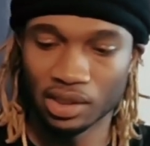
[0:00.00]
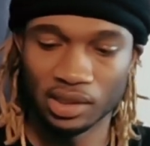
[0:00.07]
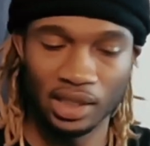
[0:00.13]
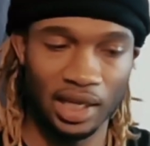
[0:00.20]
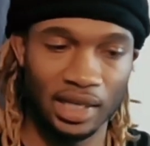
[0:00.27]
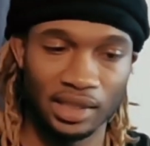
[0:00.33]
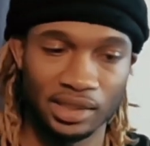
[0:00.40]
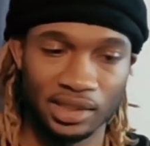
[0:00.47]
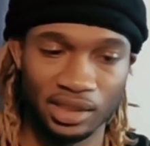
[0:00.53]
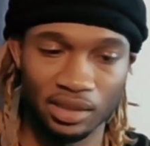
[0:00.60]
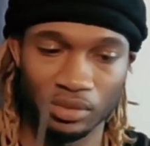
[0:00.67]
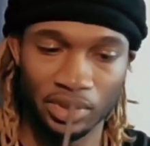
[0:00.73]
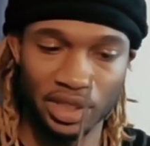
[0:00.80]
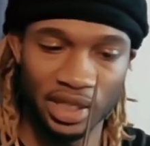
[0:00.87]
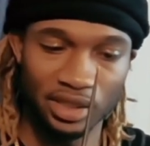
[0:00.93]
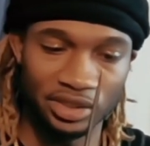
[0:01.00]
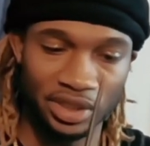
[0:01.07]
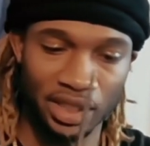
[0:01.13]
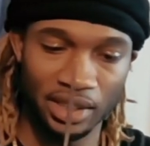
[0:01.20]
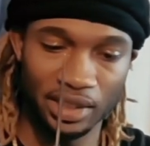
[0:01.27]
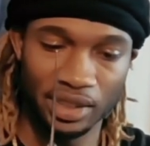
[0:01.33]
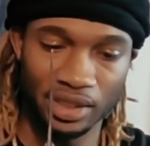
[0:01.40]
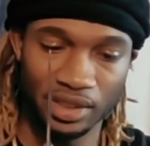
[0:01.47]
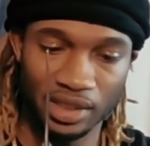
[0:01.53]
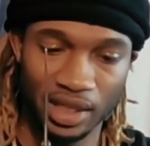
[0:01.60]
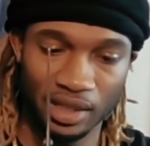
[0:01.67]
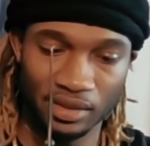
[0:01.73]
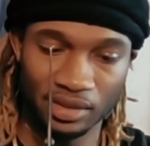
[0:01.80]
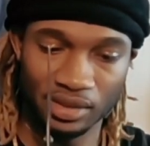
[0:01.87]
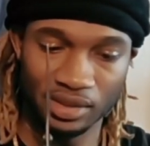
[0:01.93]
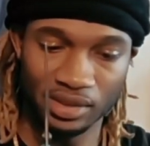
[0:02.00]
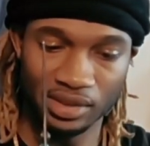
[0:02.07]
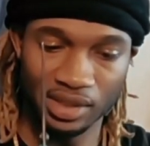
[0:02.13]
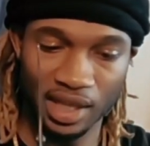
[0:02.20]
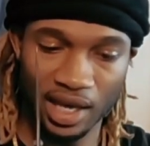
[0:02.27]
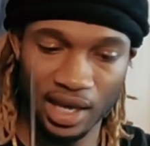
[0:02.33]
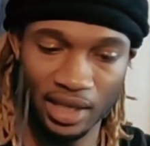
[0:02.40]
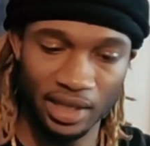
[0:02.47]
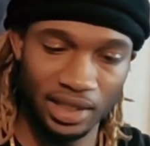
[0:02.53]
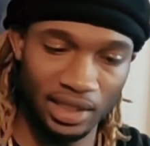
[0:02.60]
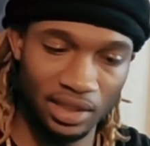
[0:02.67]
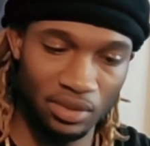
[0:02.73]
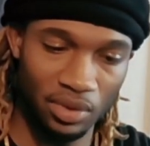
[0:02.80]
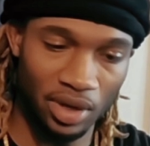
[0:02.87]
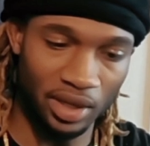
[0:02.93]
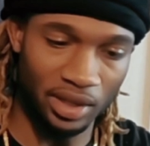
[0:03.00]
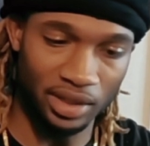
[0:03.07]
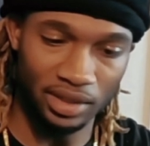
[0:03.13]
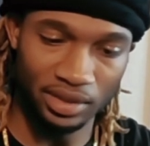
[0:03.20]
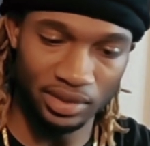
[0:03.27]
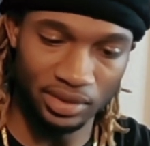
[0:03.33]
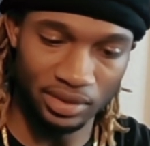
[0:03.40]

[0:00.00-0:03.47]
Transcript: Like I said, we're not trying to get down to this knot anyway.